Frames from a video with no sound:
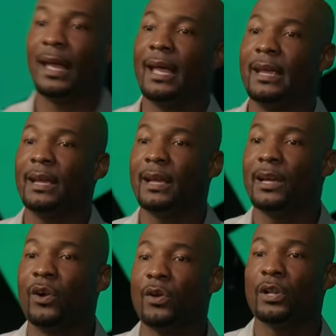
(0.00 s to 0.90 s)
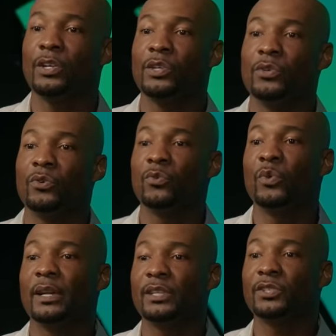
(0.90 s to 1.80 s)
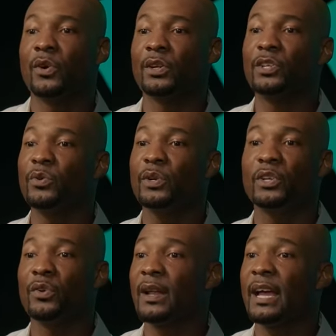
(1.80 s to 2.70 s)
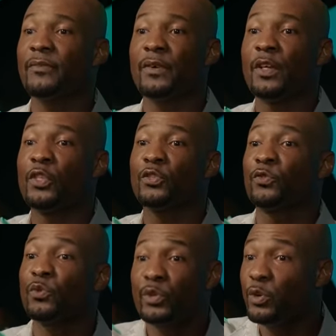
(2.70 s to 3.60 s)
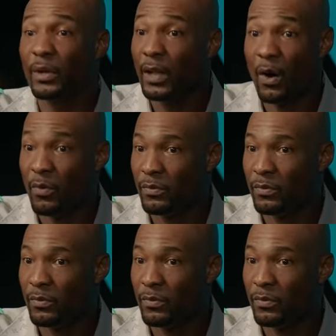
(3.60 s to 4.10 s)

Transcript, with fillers: ain't gonna do what He's gonna do in your life through you alone.